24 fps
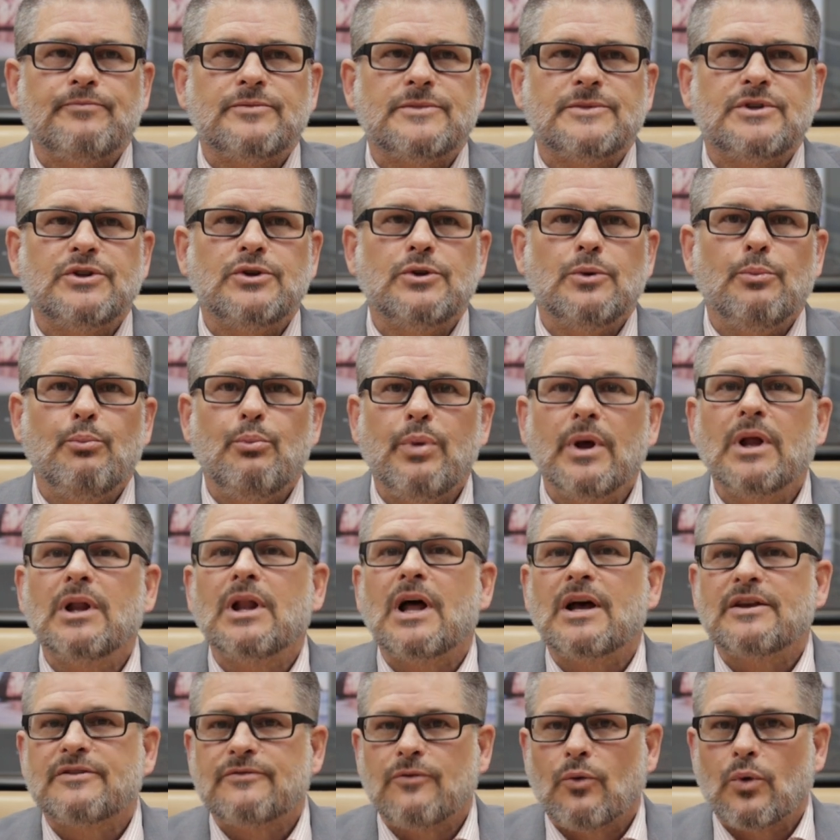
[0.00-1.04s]
to bill
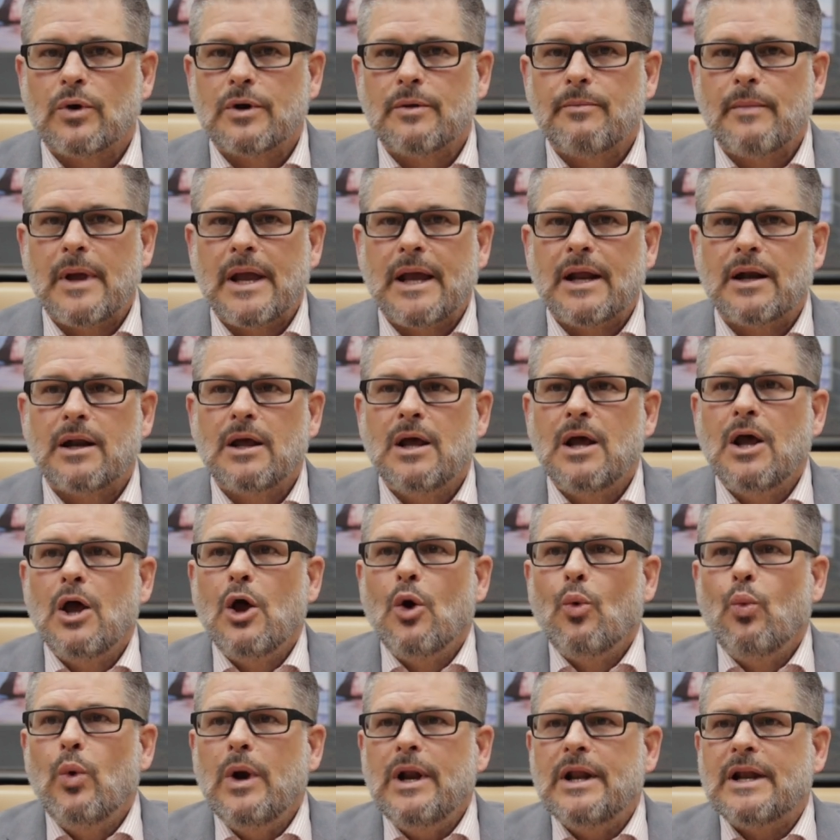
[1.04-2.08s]
us for demand.
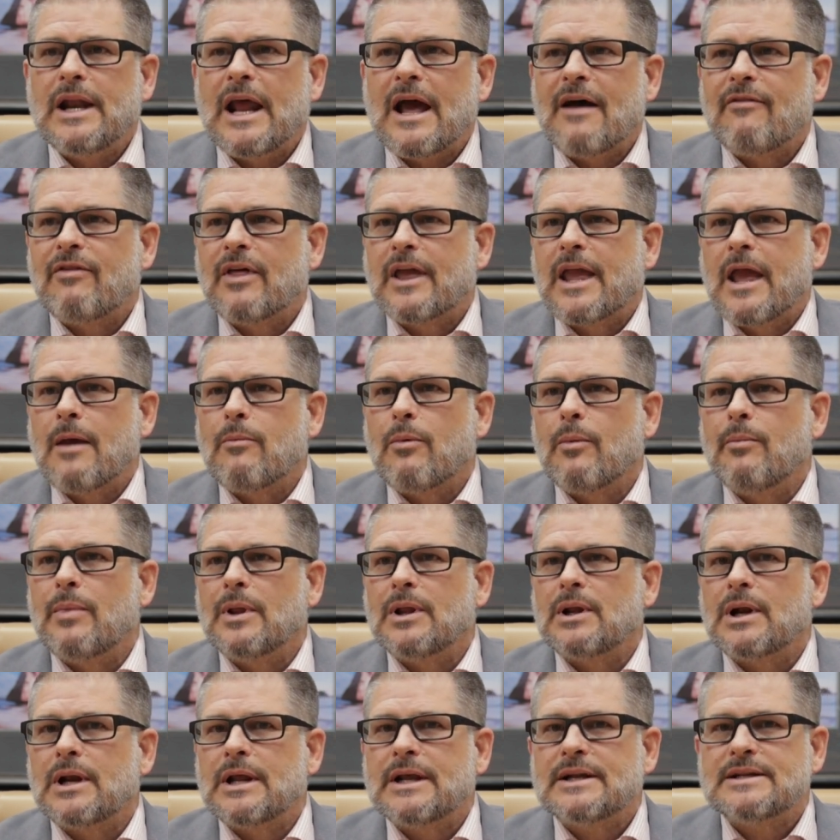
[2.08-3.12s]
We didn't have the
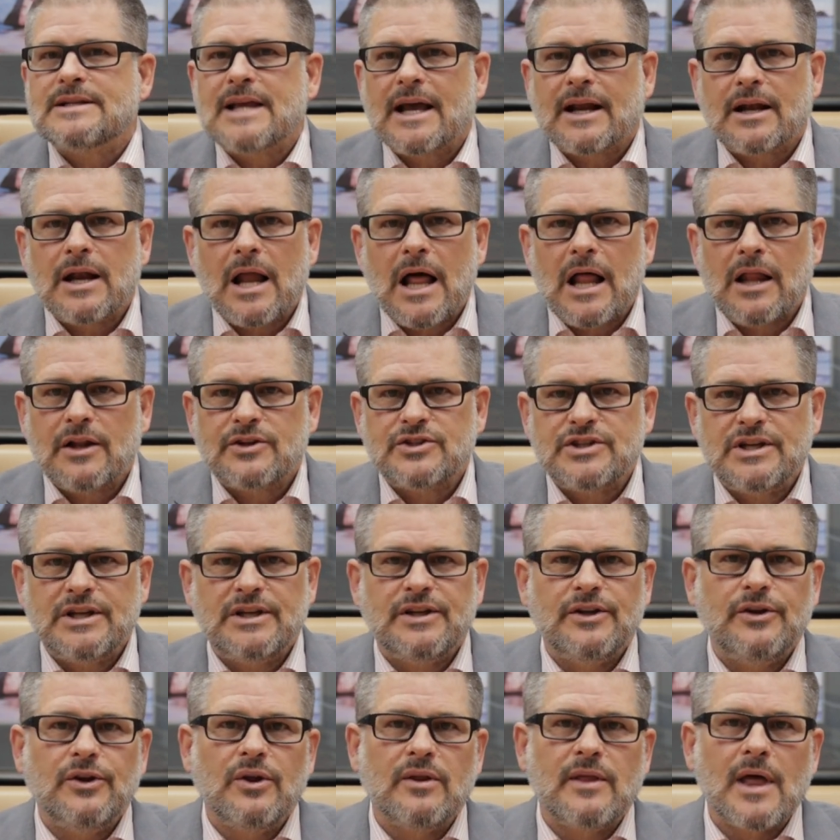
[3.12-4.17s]
capability and technology
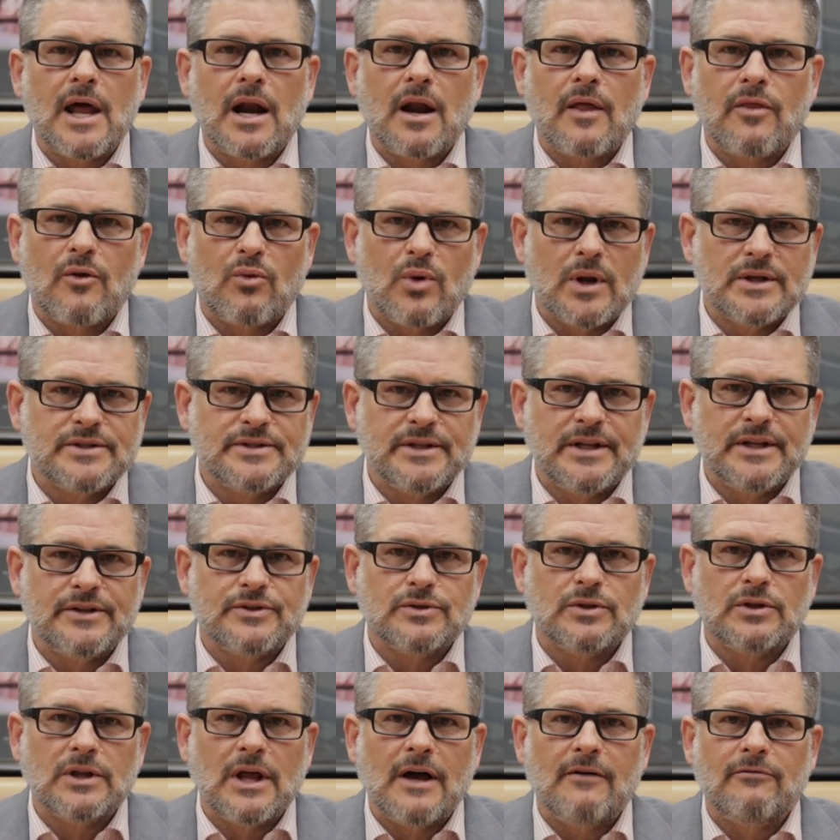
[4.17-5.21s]
to do that on the
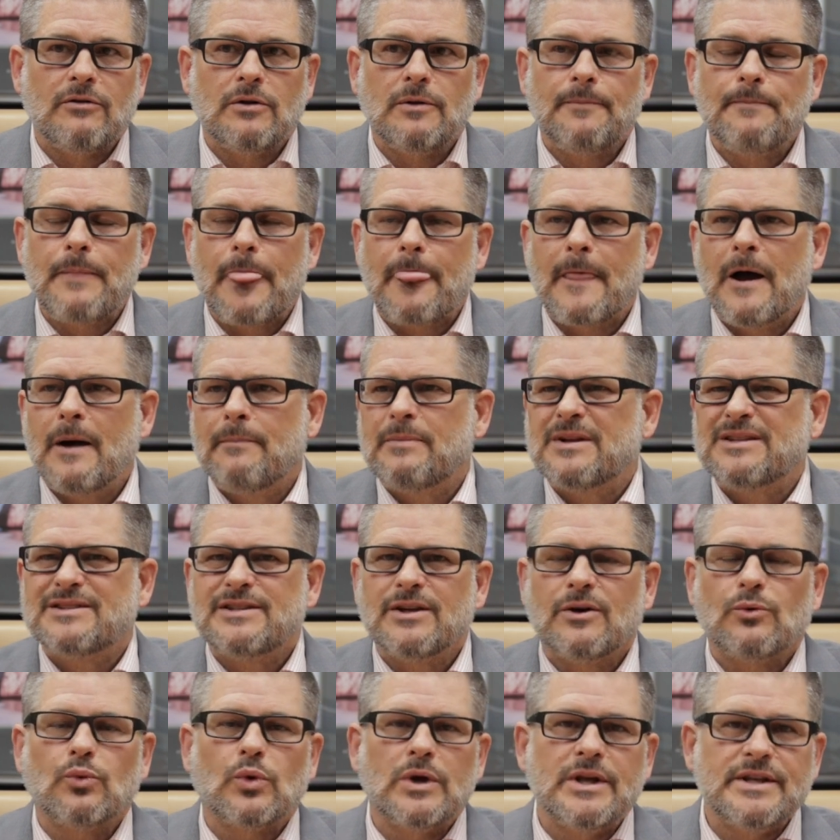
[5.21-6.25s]
residential level up
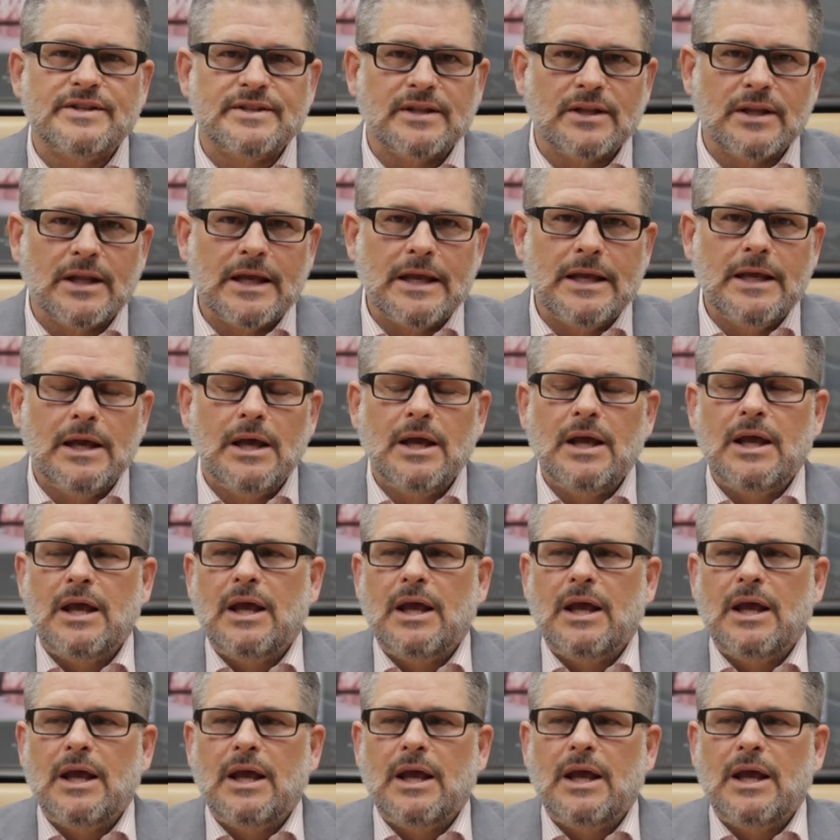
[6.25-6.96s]
until recently.